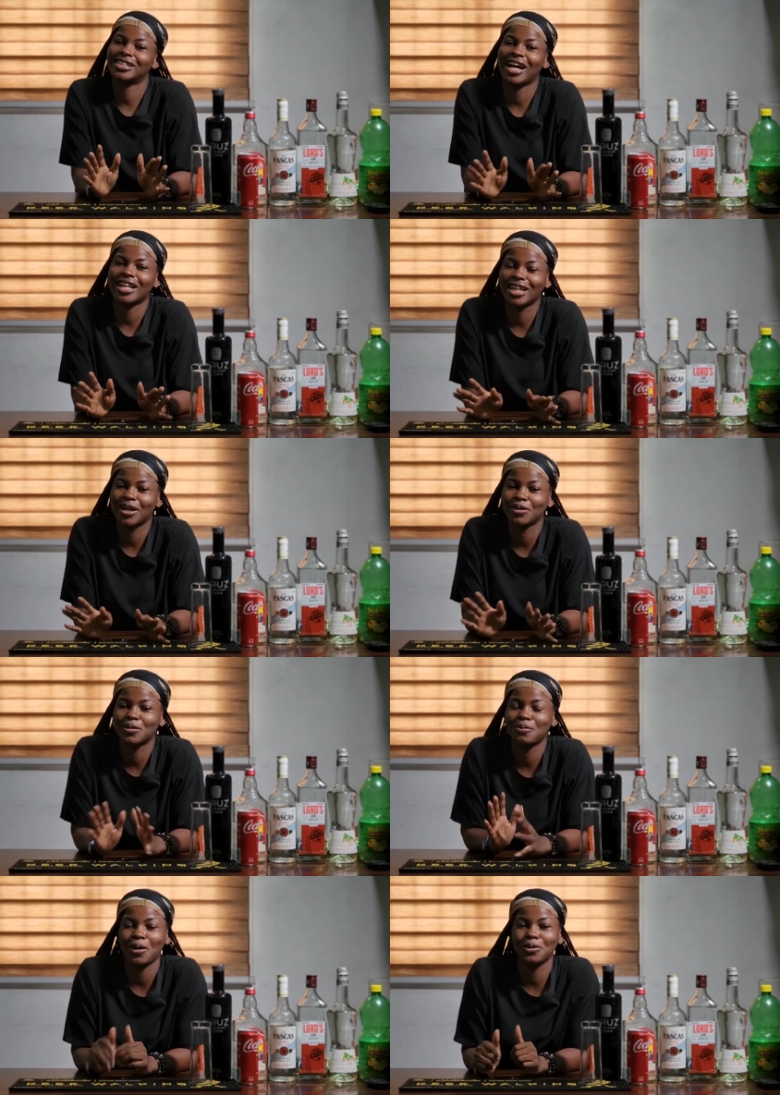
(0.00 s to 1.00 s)
channel
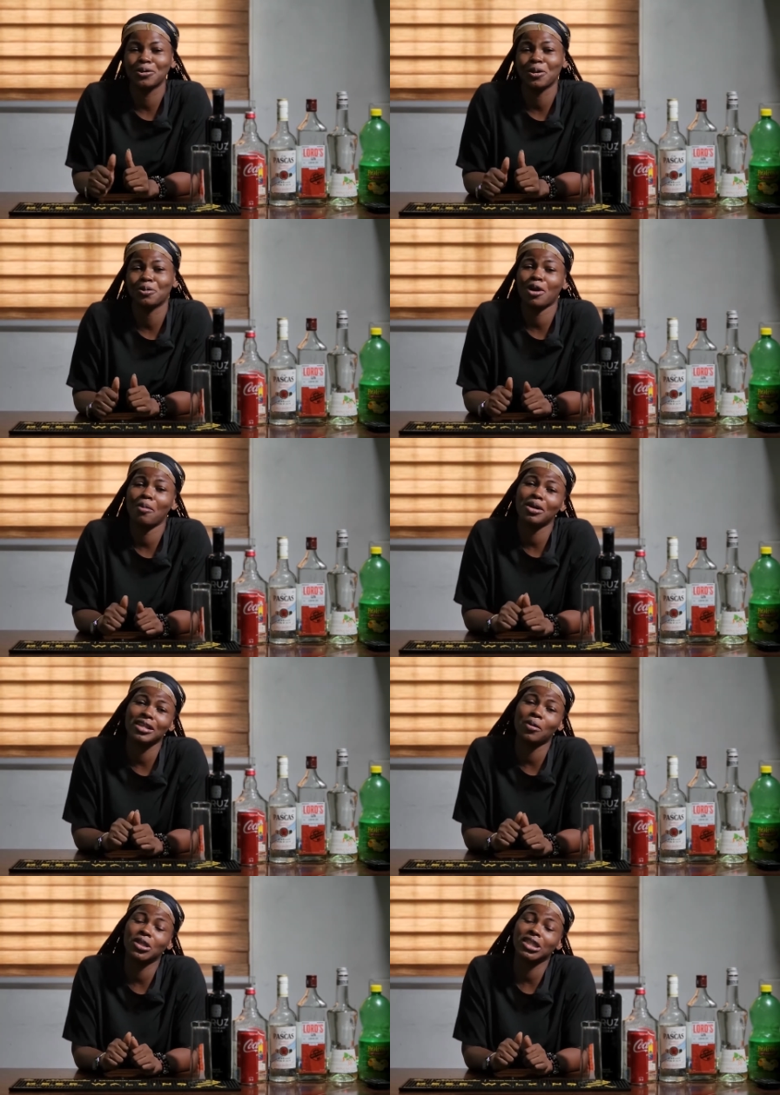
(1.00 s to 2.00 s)
to my old
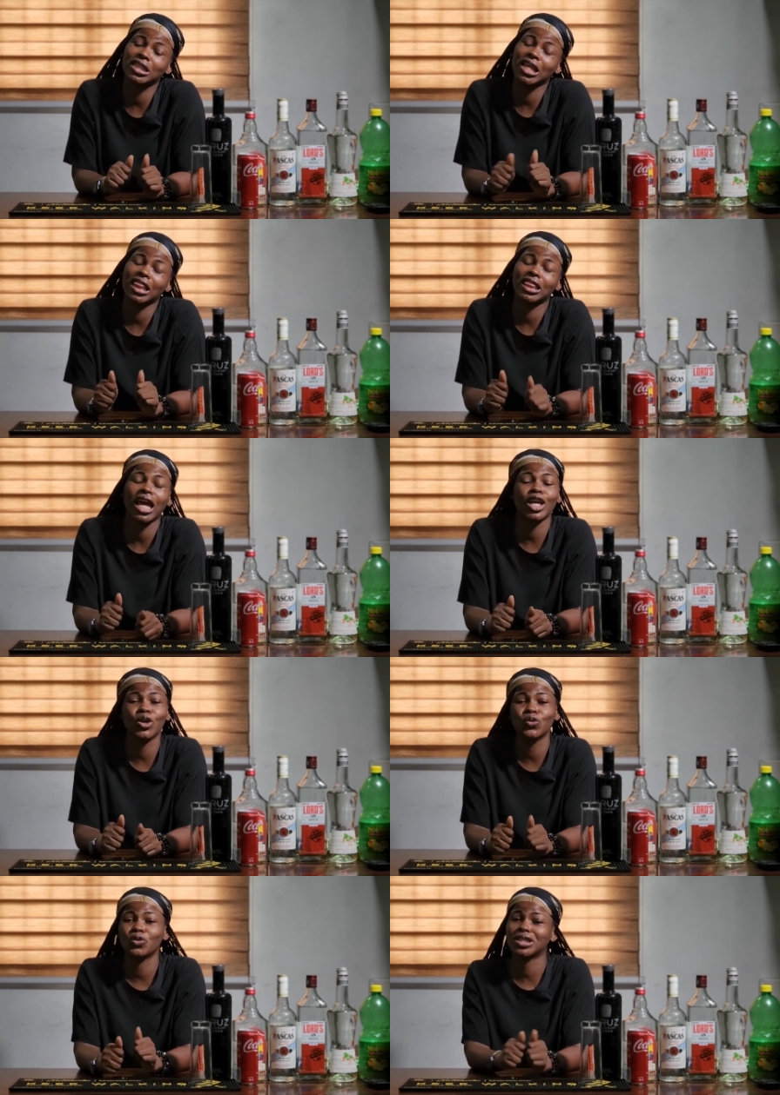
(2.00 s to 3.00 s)
subscribers i want to say thank
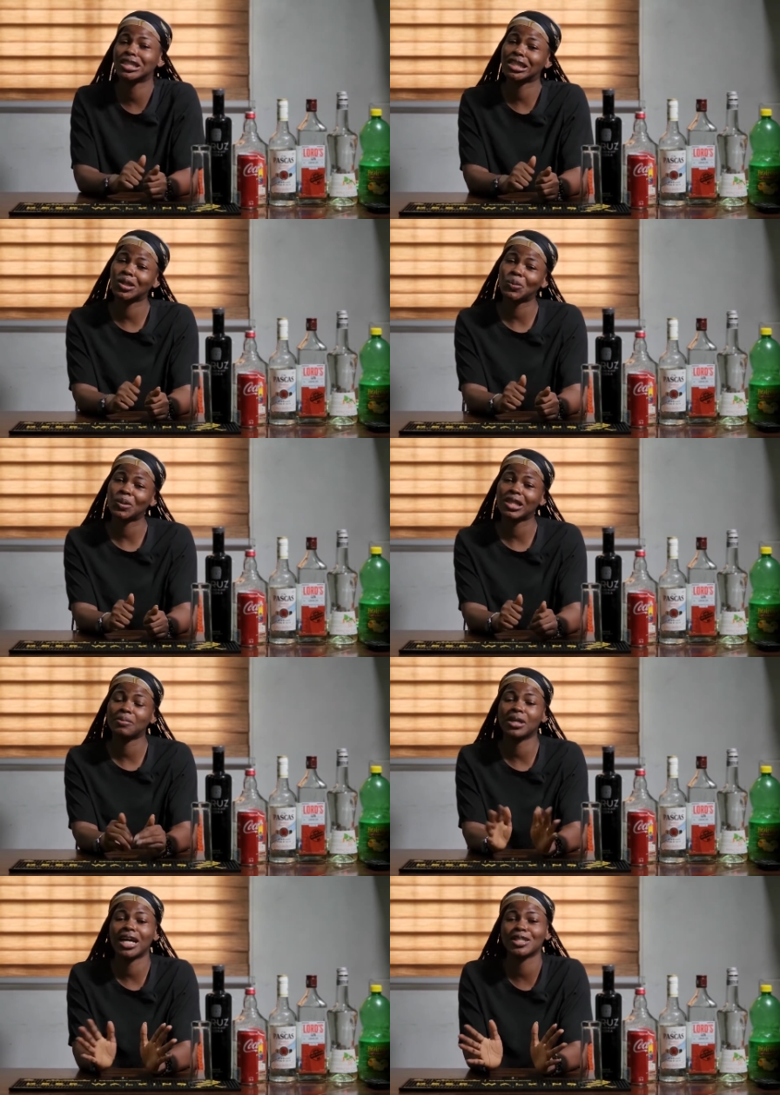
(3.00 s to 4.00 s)
you for sticking with
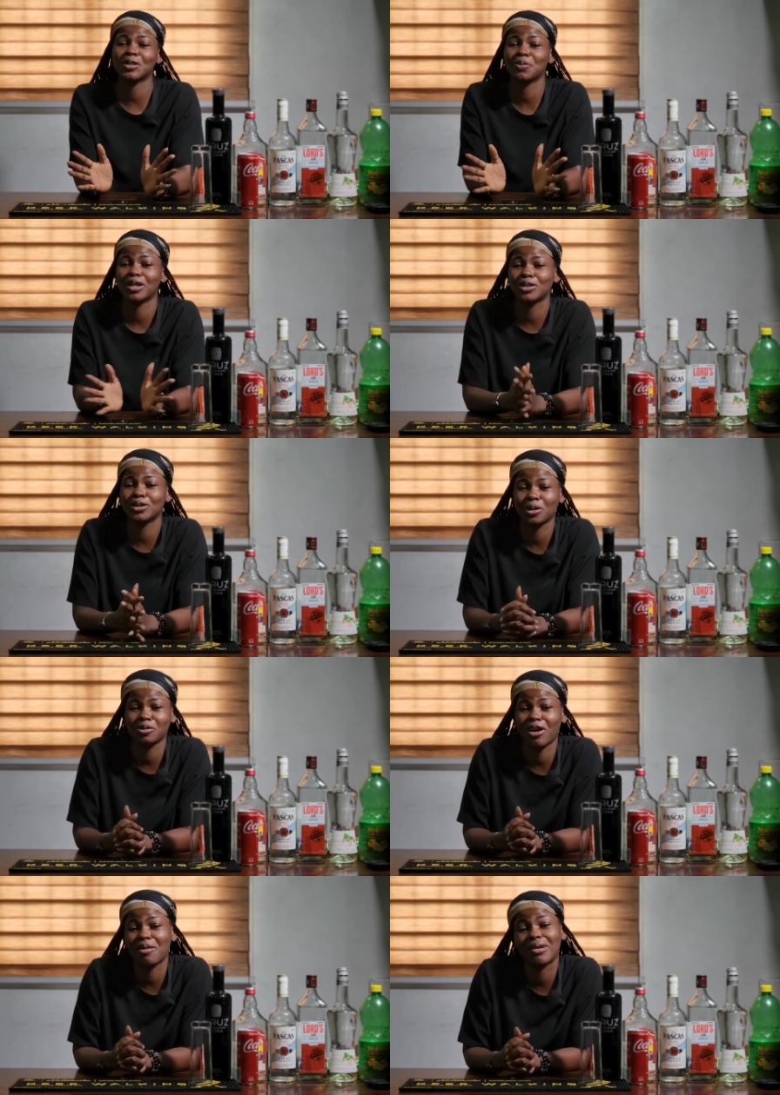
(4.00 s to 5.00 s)
me and to my new
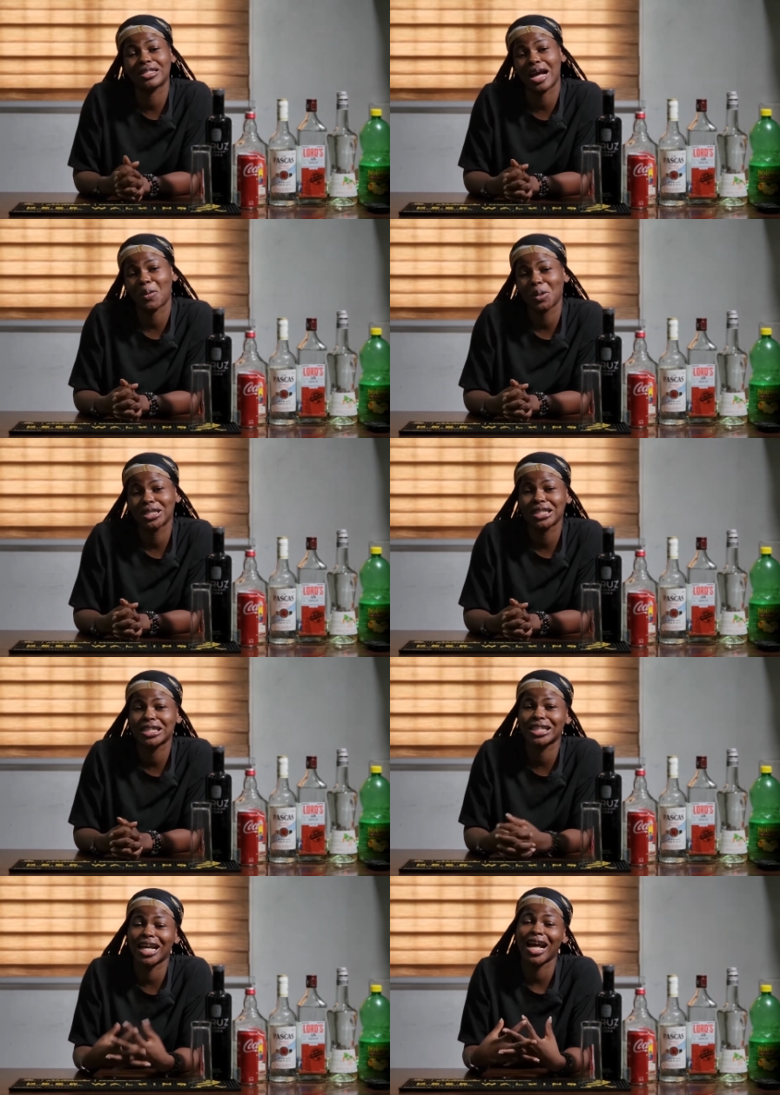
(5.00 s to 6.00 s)
subscribers i want
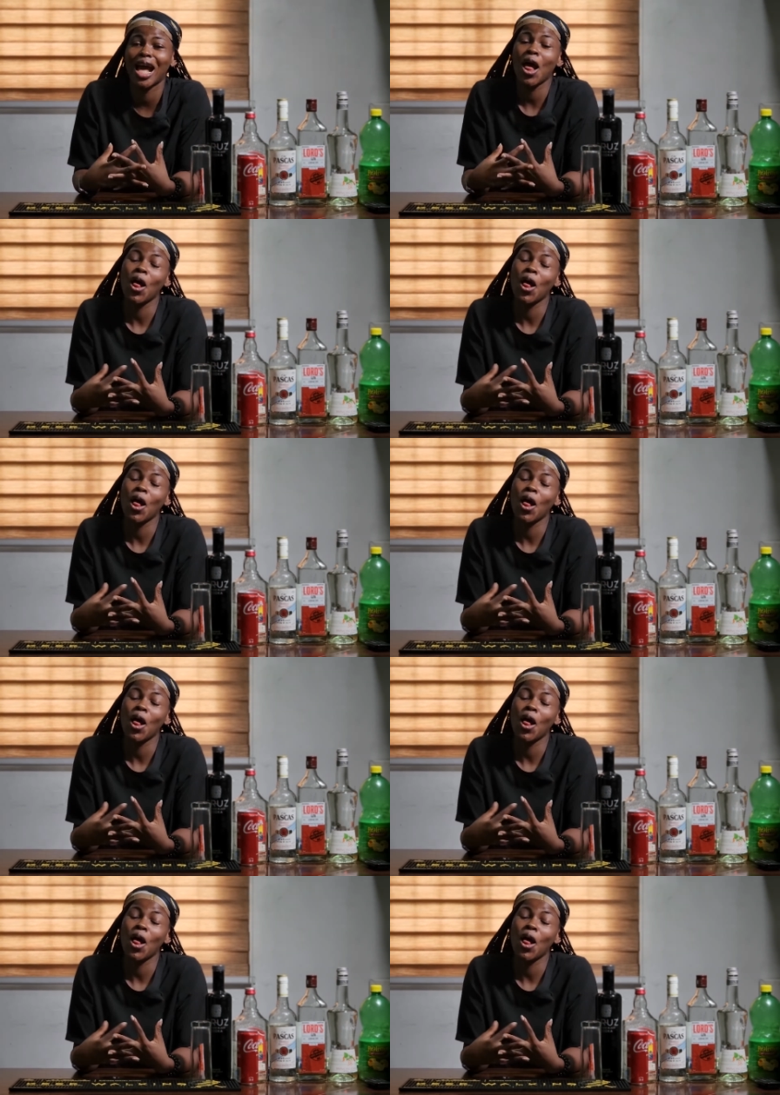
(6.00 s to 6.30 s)
to say